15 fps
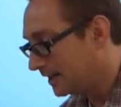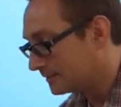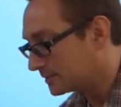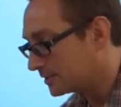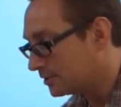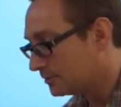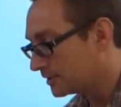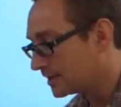
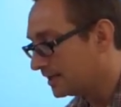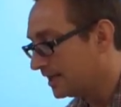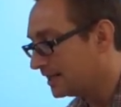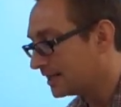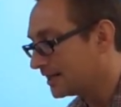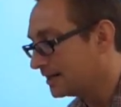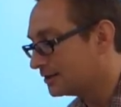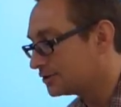So
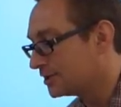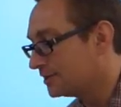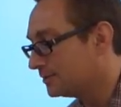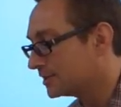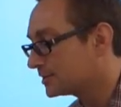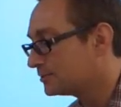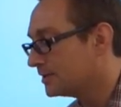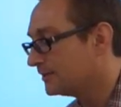kinetic energy,
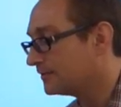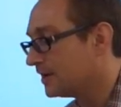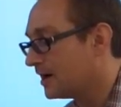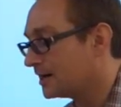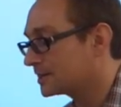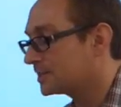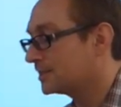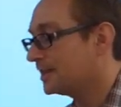once we've
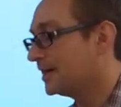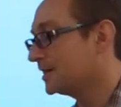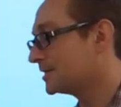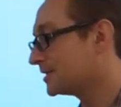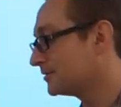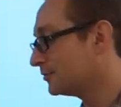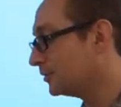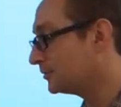
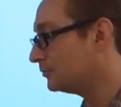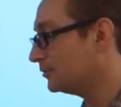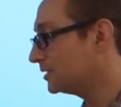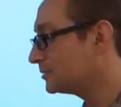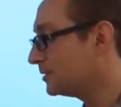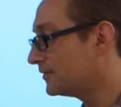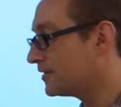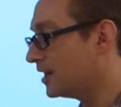oxidized and
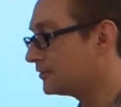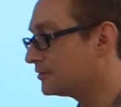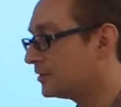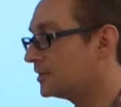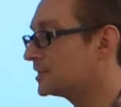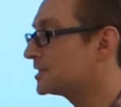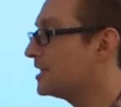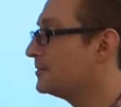once we've gone through
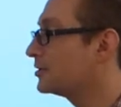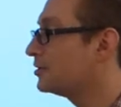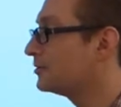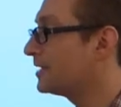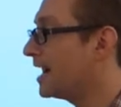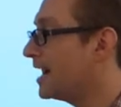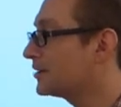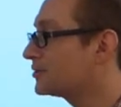all these chemical
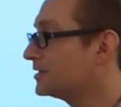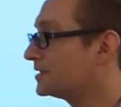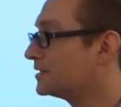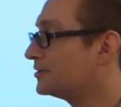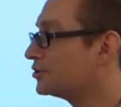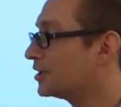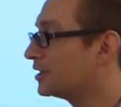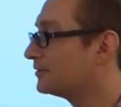reactions
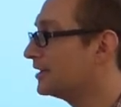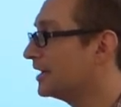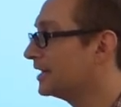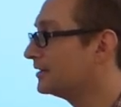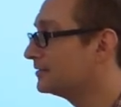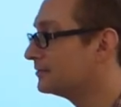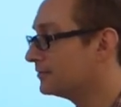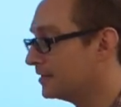to
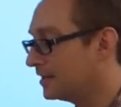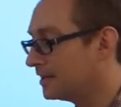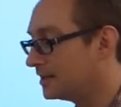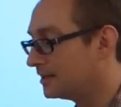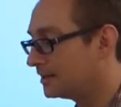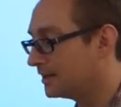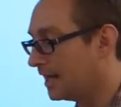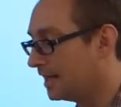generate
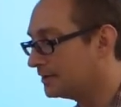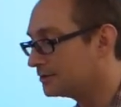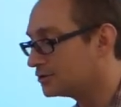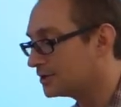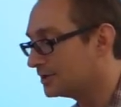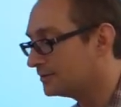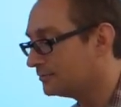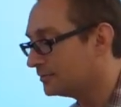
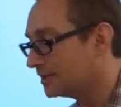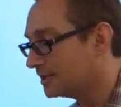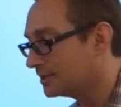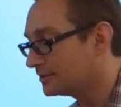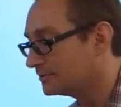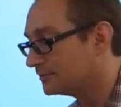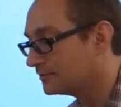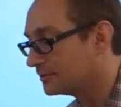energy, we
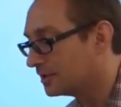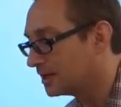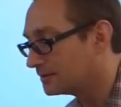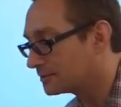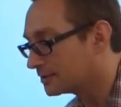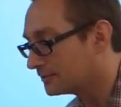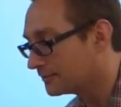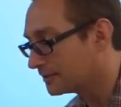can
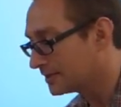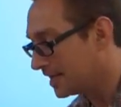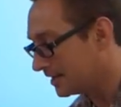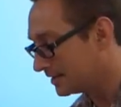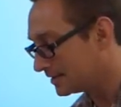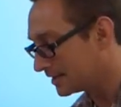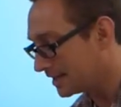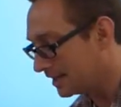convert
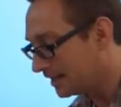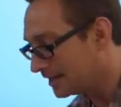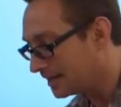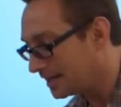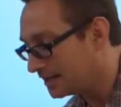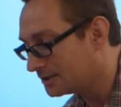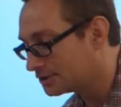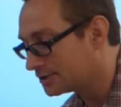that into
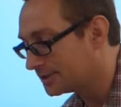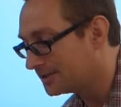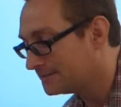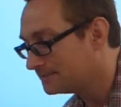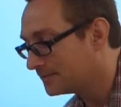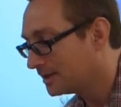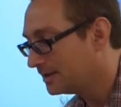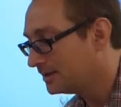kinetic
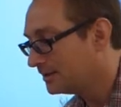energy.